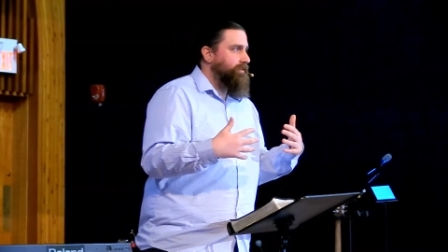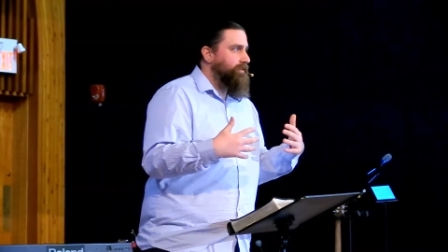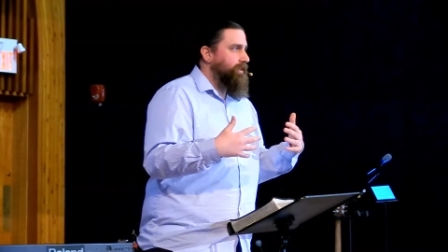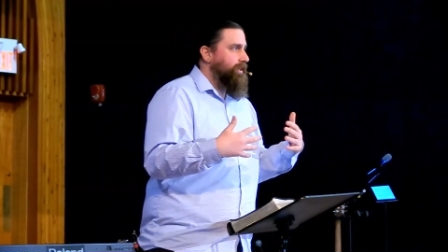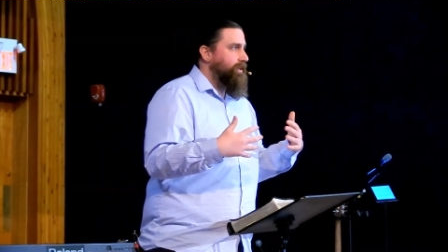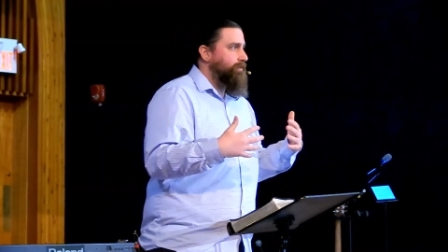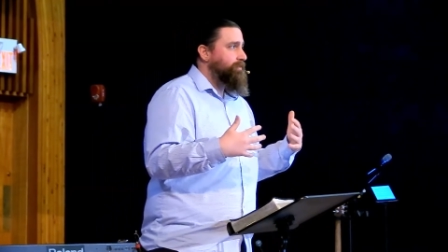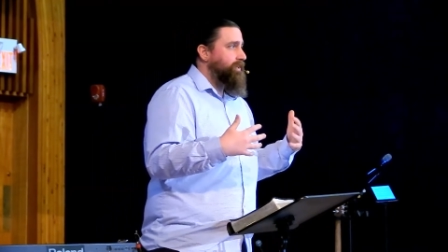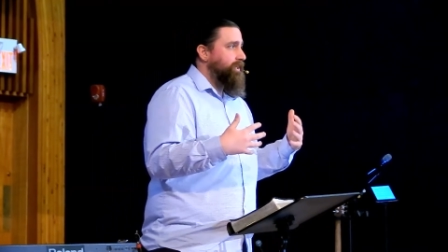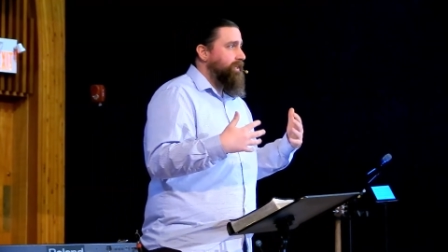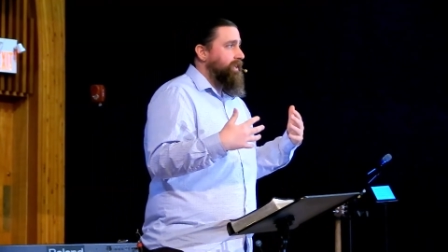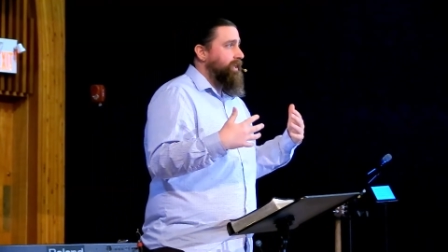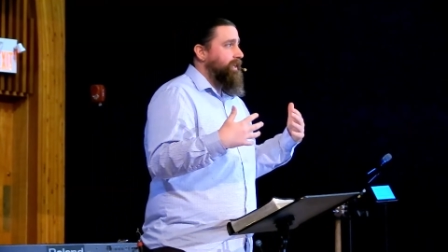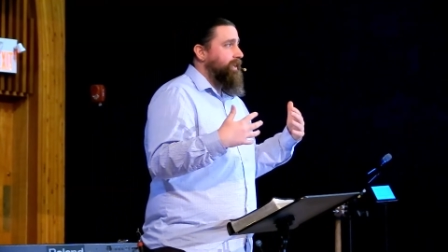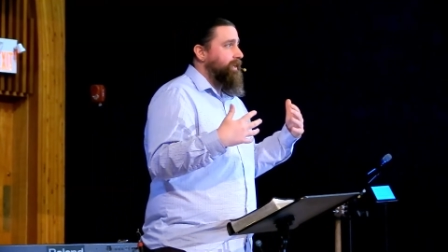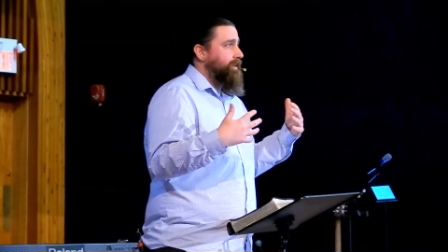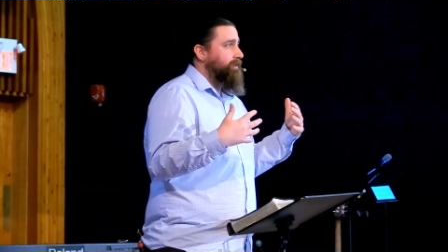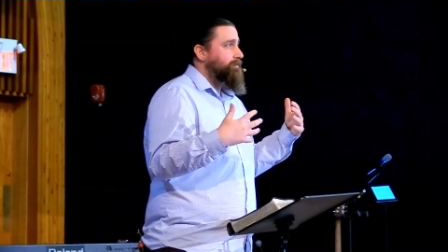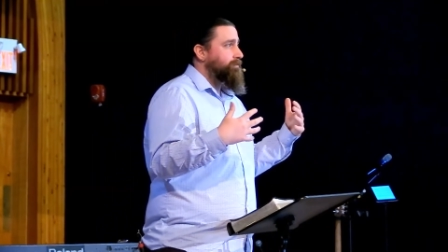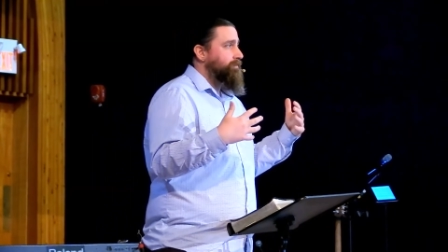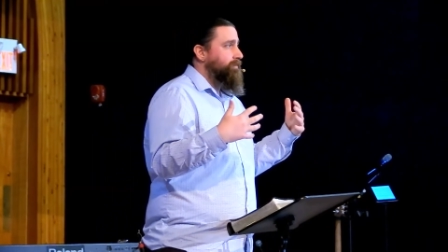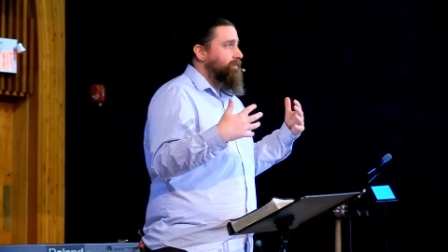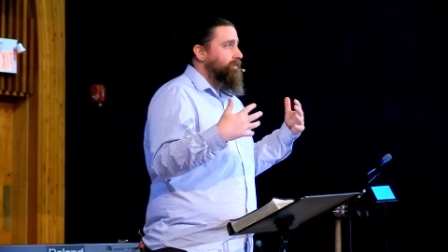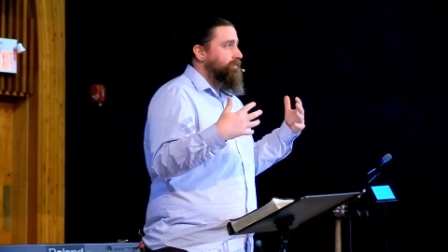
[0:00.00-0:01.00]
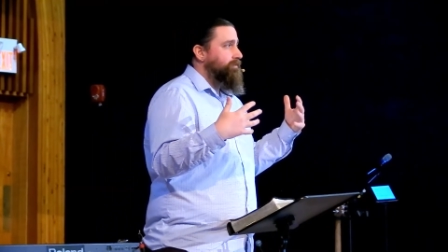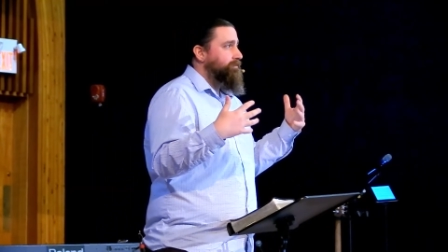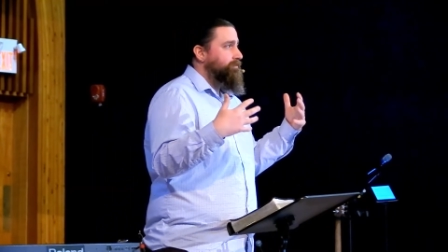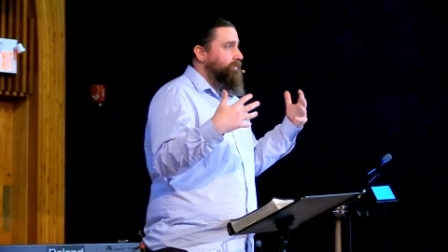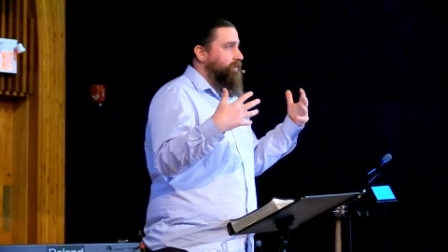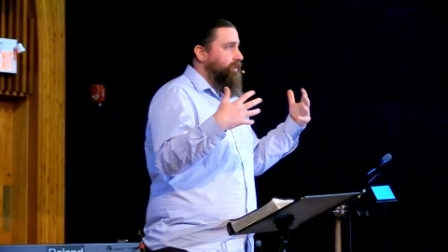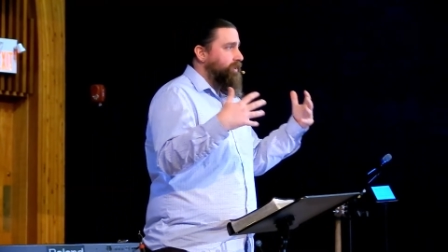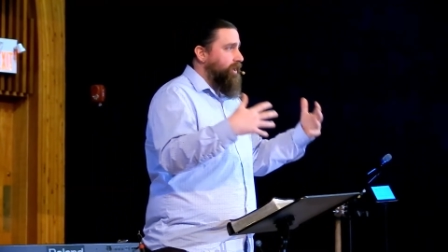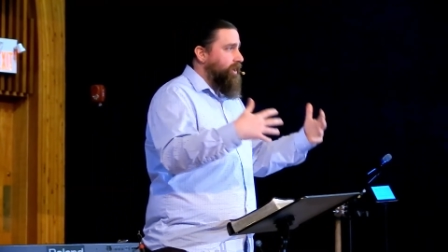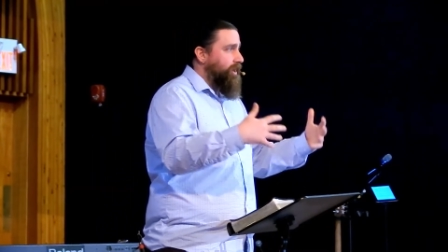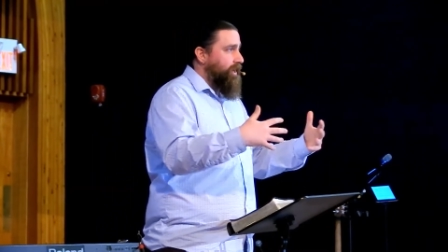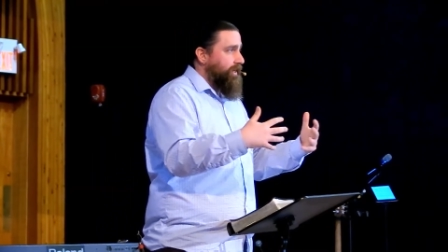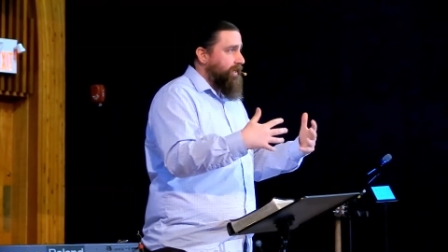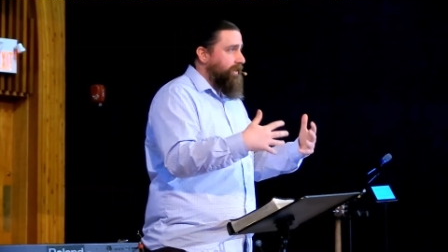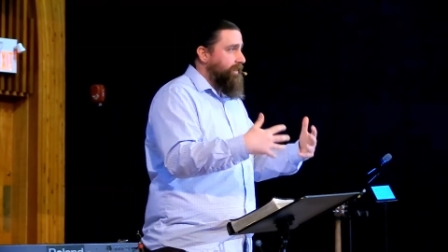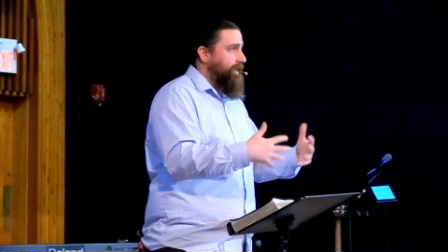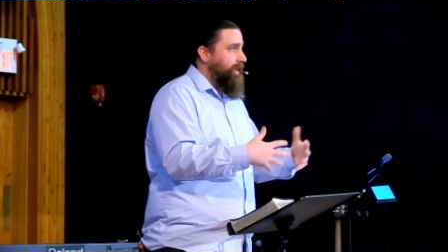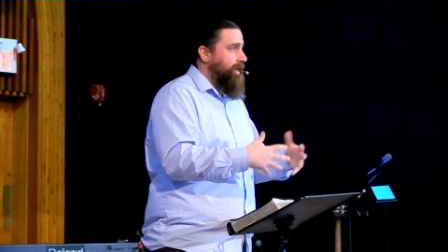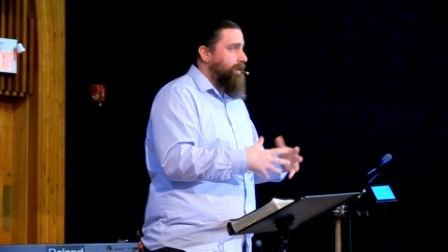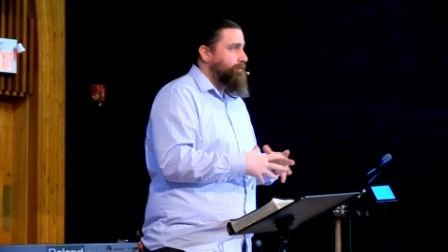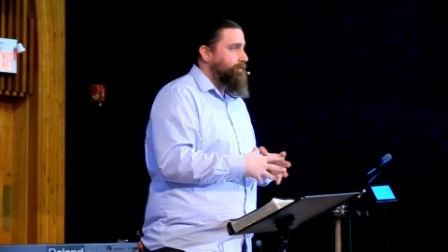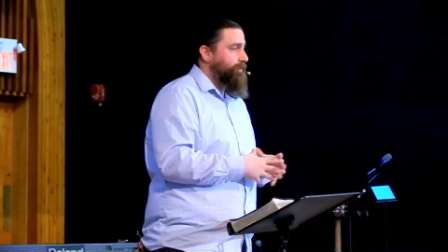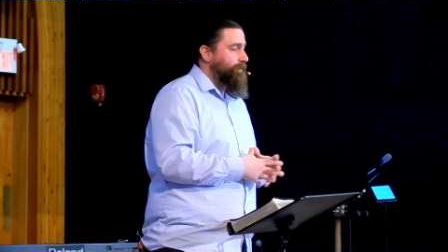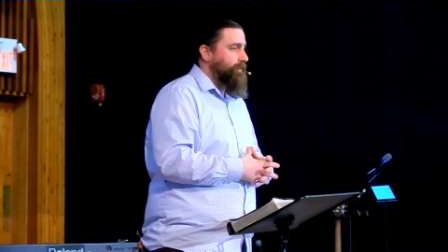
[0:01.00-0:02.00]
and became God at
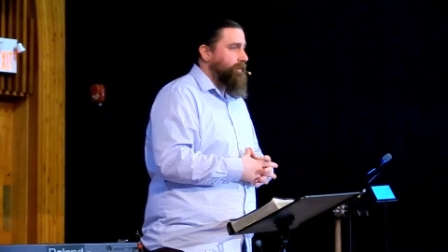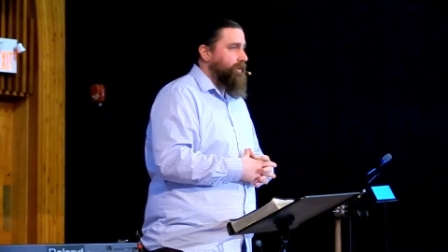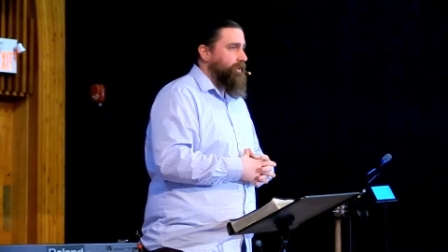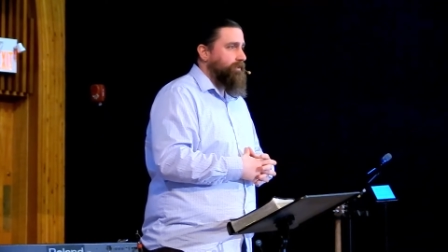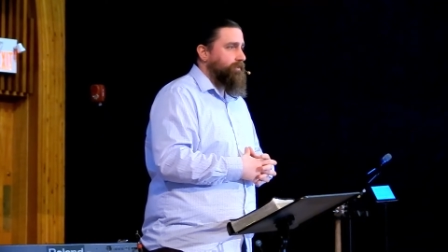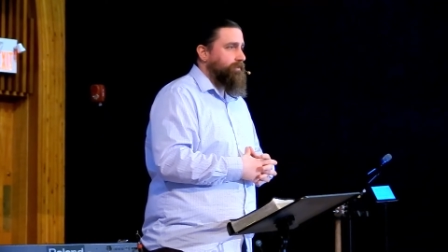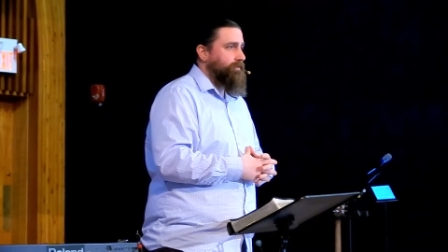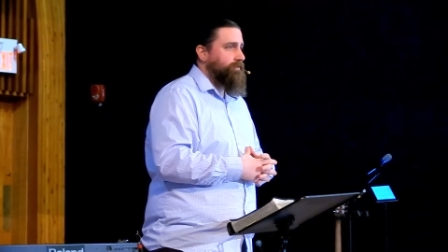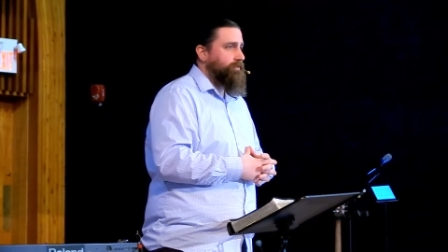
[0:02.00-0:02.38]
that point.